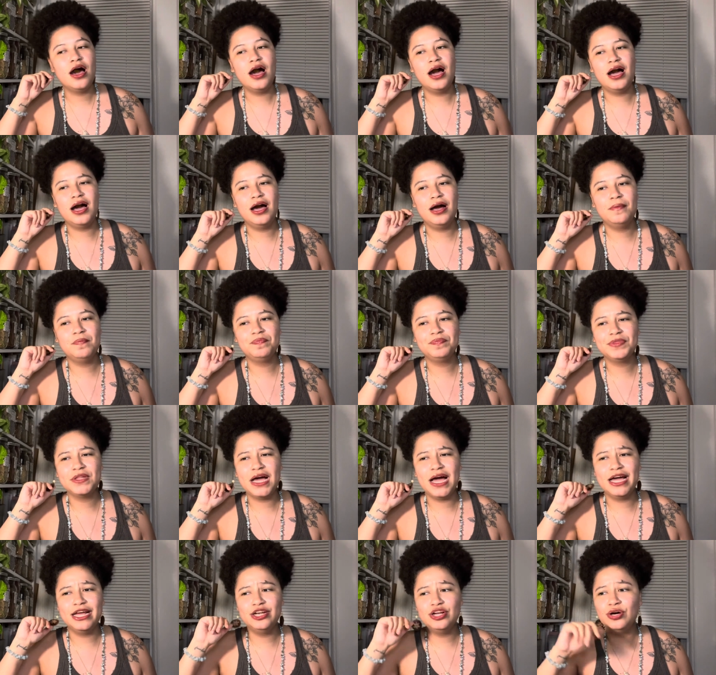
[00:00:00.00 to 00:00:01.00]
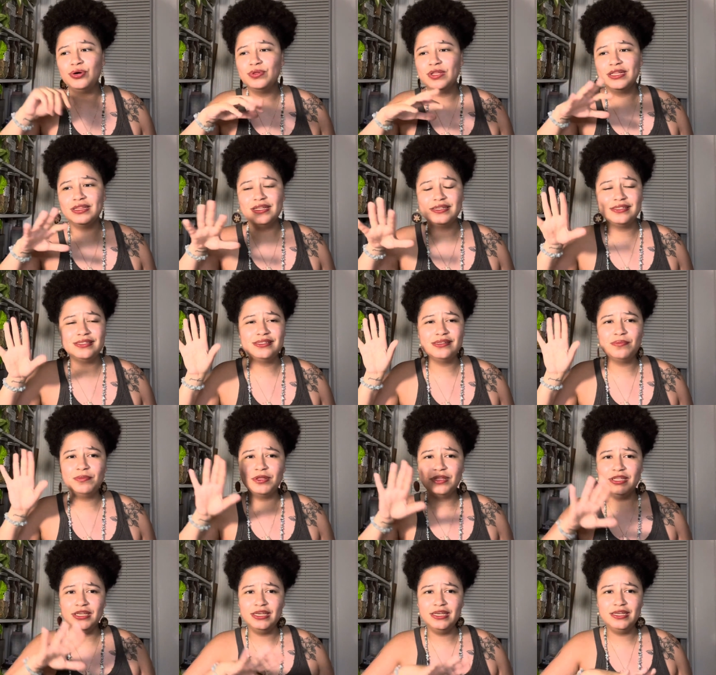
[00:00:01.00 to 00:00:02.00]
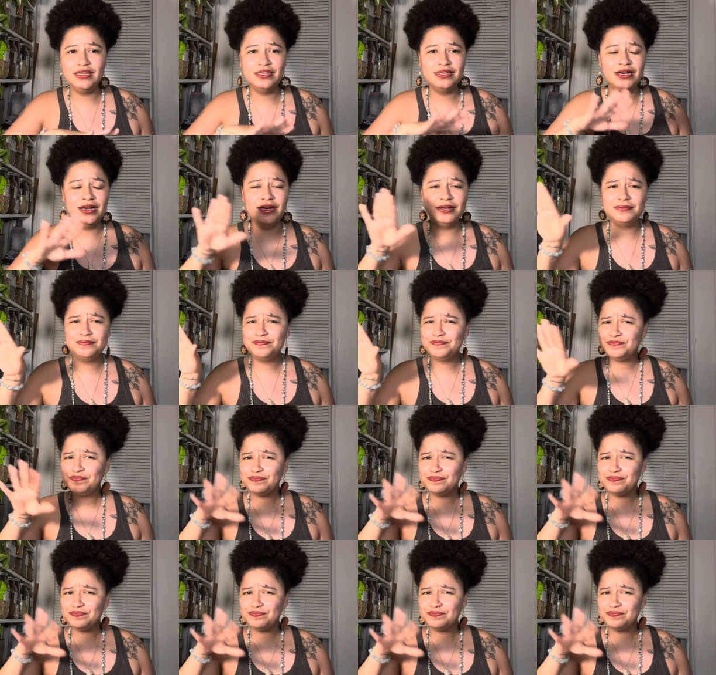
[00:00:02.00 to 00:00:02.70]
Um, I know that, some of the um,